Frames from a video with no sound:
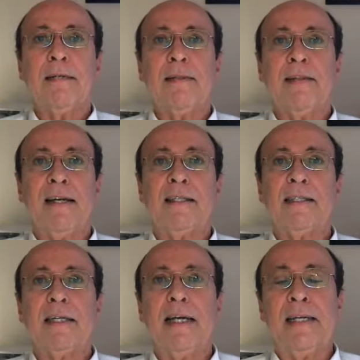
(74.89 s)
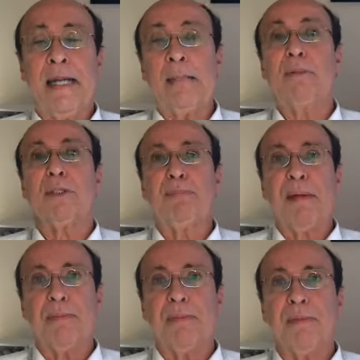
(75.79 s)
that enables
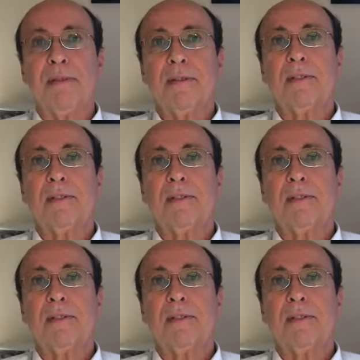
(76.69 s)
people